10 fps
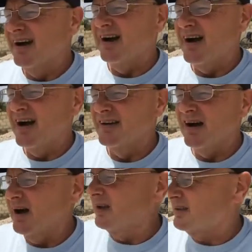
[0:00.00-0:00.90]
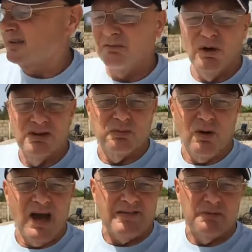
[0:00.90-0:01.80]
and I wondered
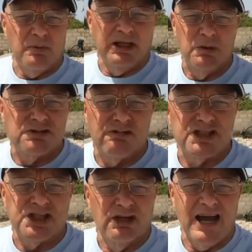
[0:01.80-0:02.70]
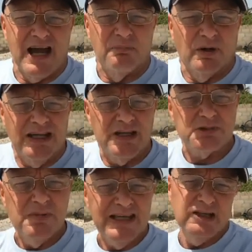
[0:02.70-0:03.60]
why everybody was rushing around, but it's
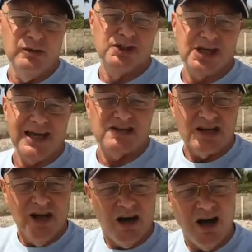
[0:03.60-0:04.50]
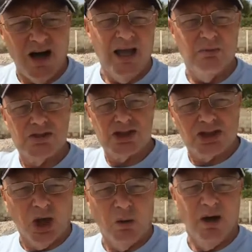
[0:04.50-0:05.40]
me who changed. I was
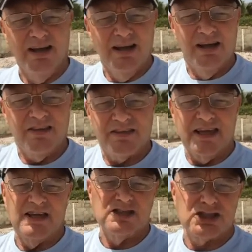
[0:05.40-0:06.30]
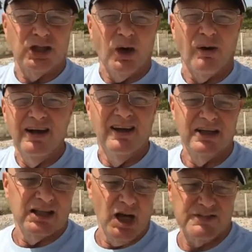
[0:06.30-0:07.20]
slower and thinking slower,
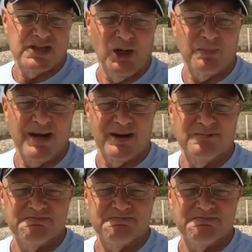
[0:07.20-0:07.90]
and life's a lot better.